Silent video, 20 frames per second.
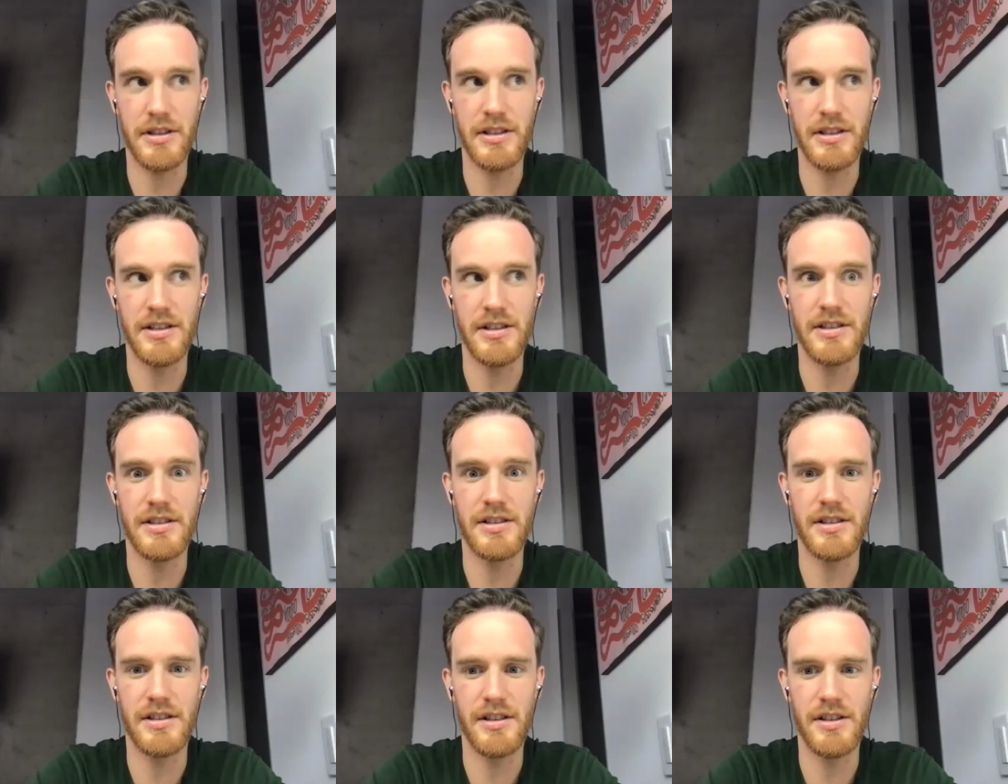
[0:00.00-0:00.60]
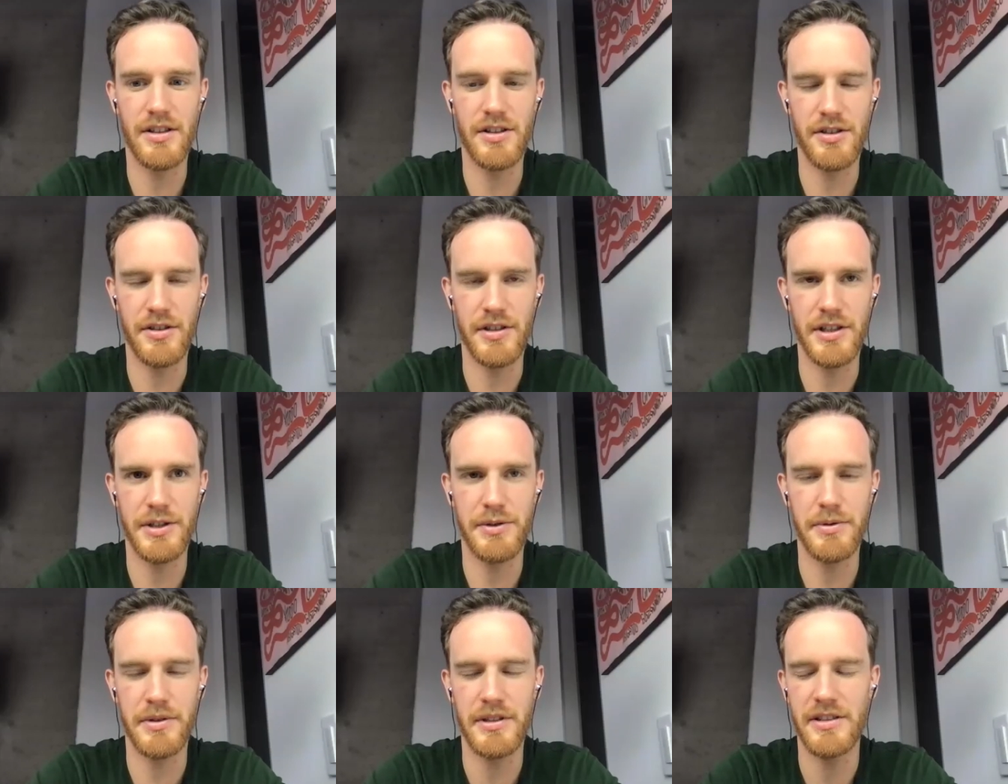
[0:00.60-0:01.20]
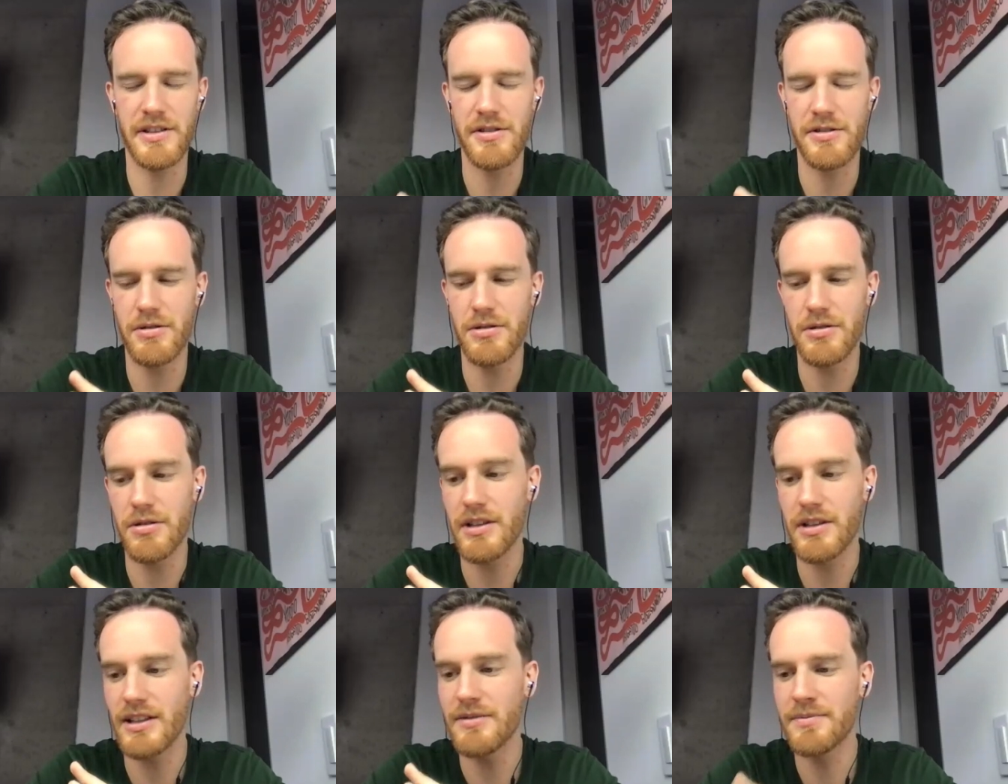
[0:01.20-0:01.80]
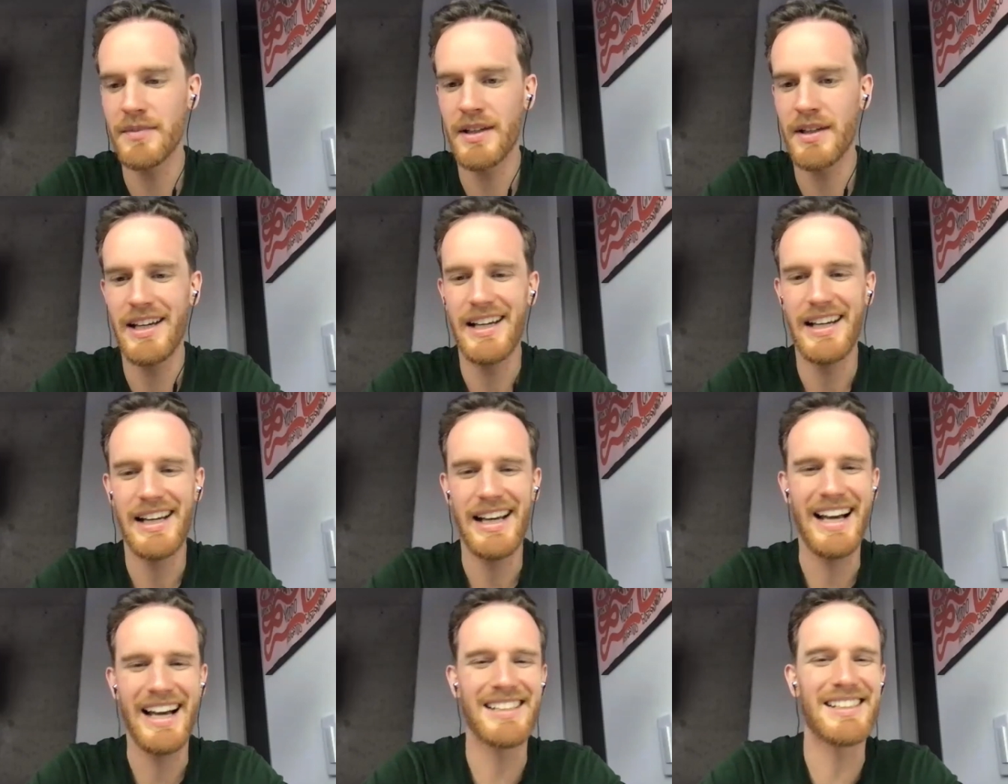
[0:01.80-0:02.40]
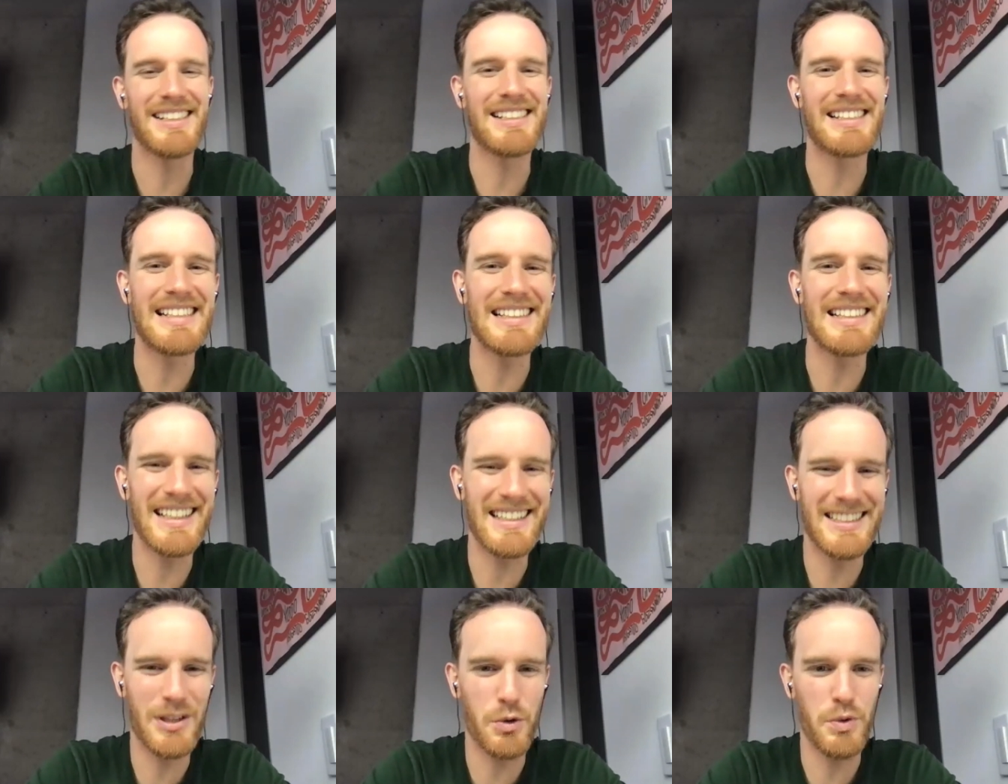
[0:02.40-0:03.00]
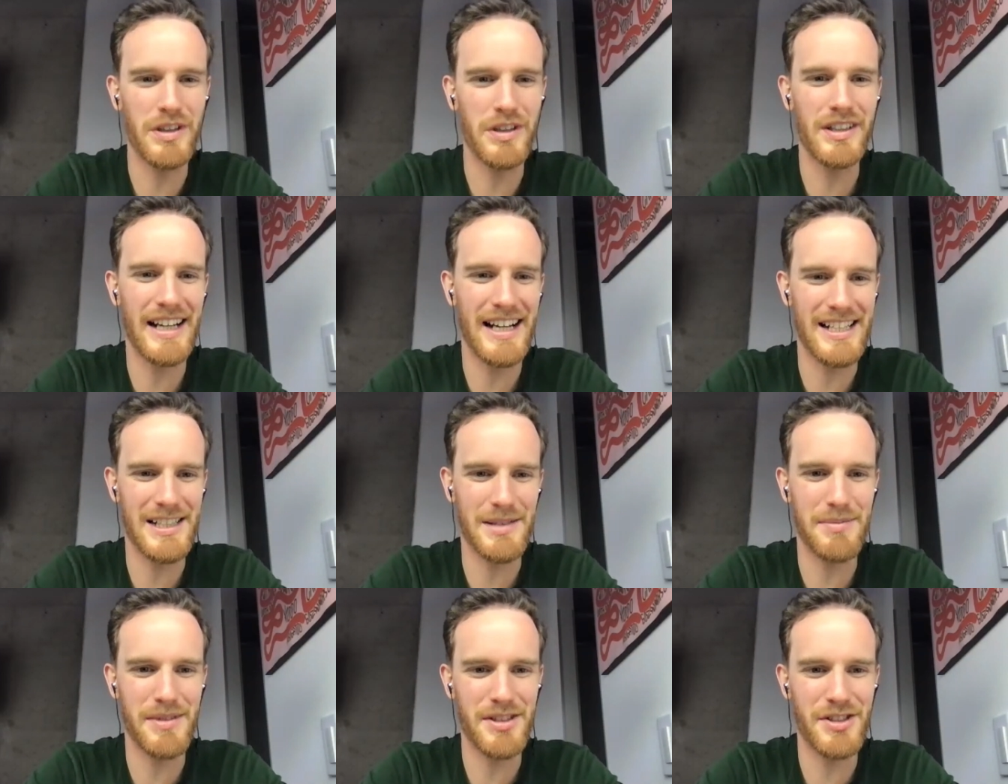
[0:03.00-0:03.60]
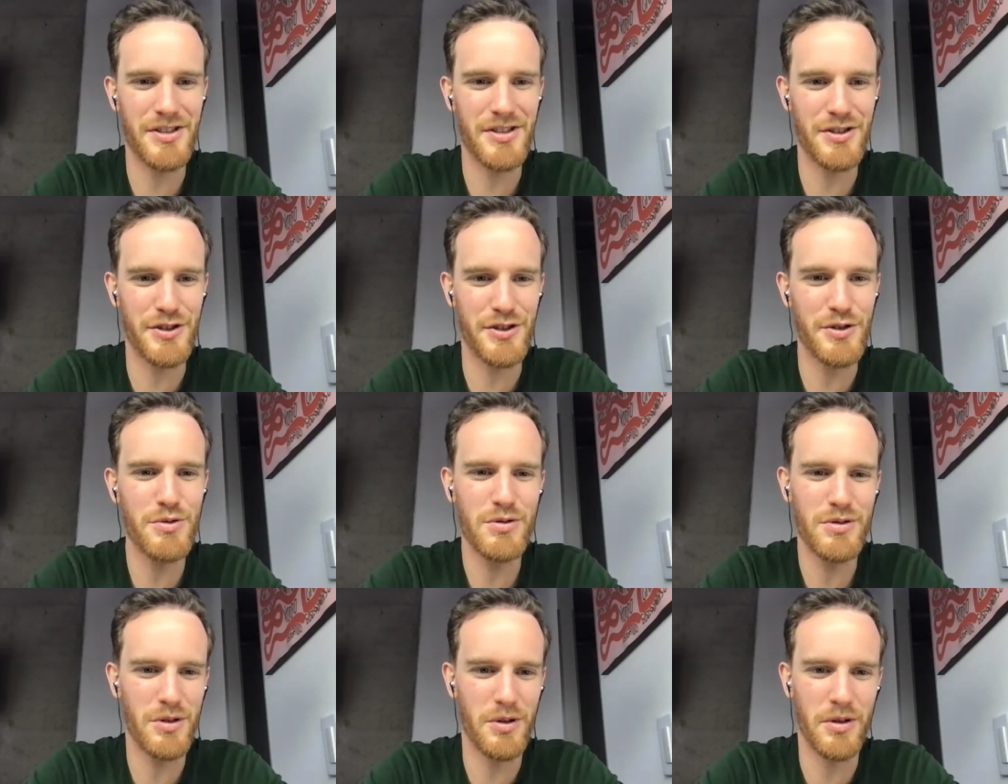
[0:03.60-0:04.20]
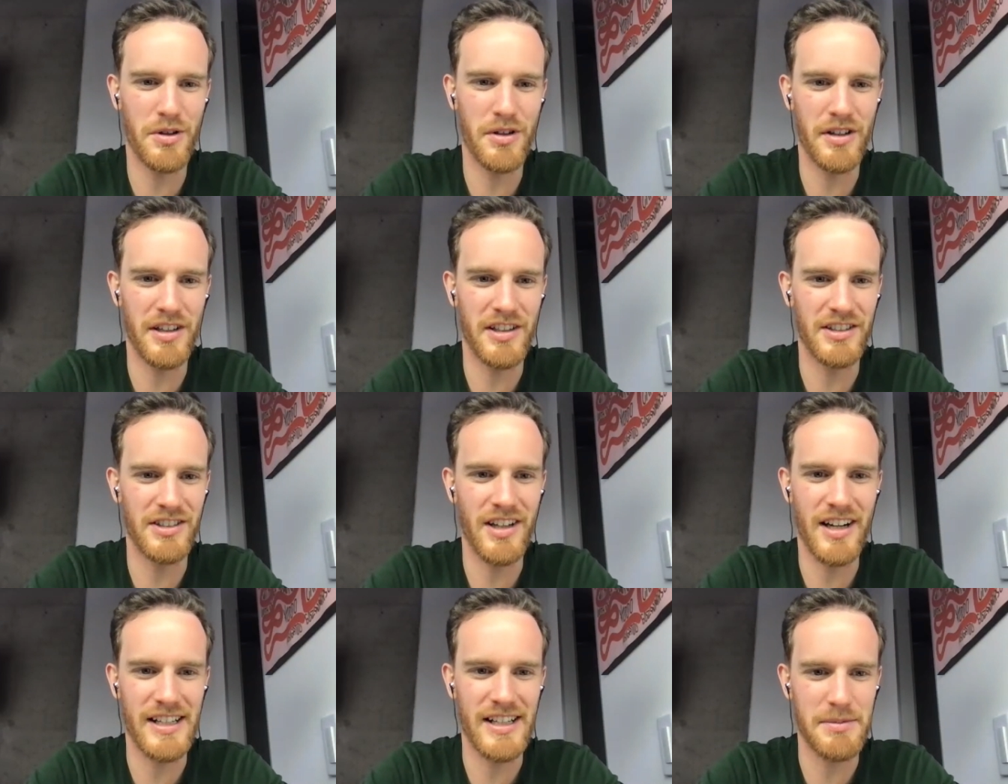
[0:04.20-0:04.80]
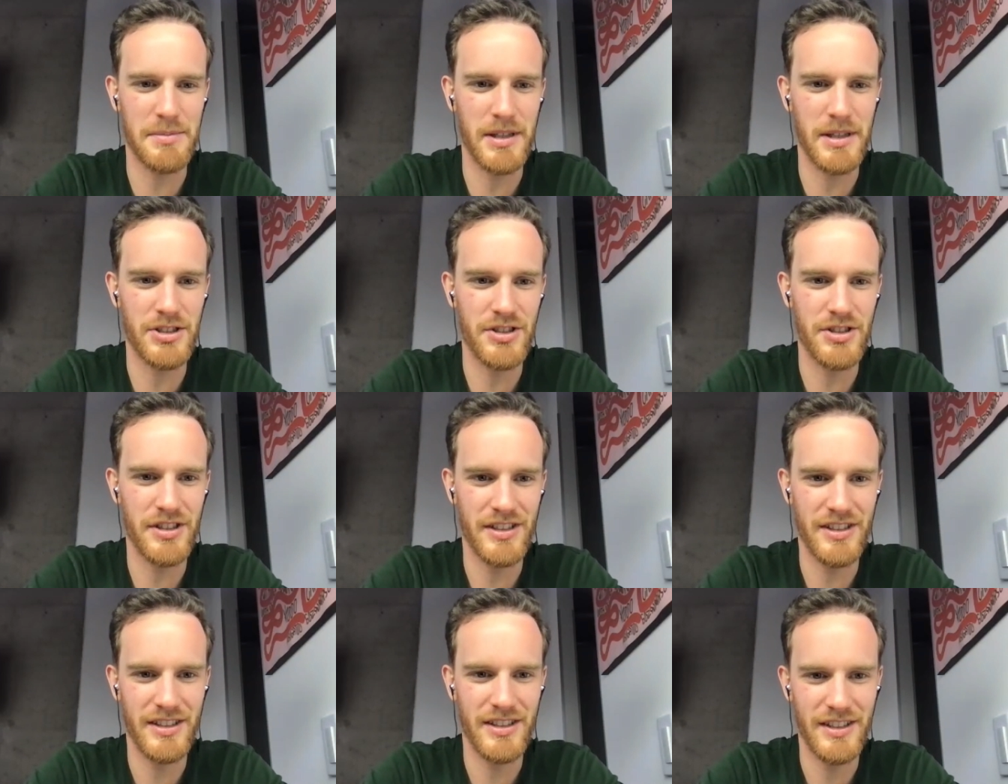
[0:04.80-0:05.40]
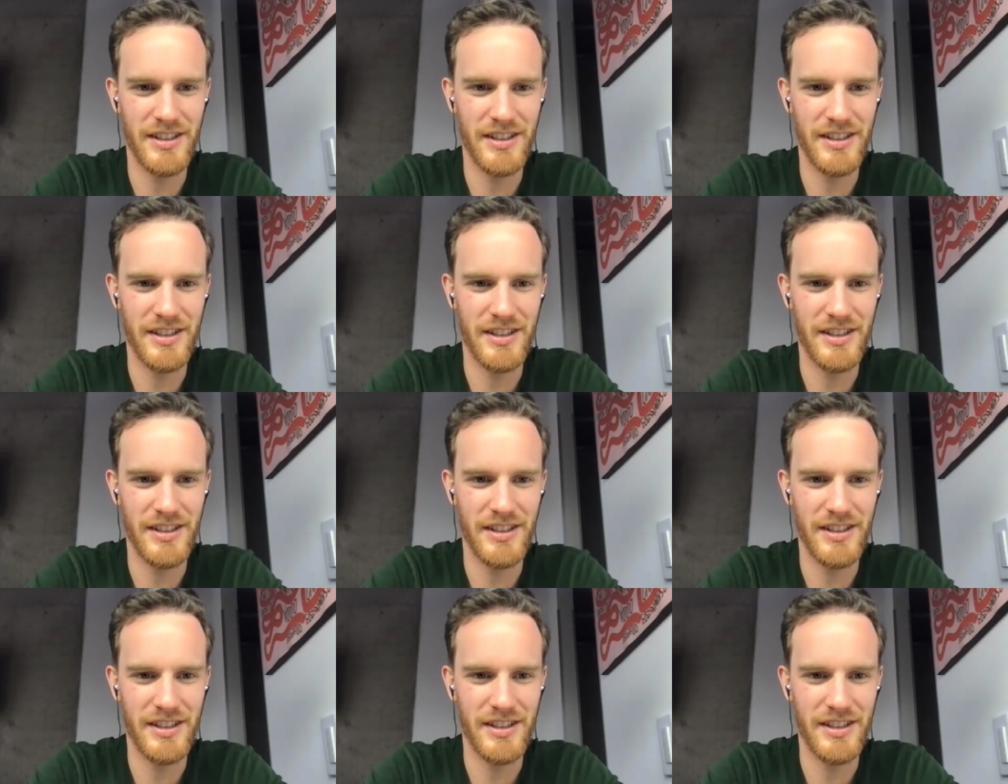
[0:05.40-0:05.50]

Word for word: so he's yes. 33 years old. Okay. And does mm-hmm. he like to work as much as you or not as much?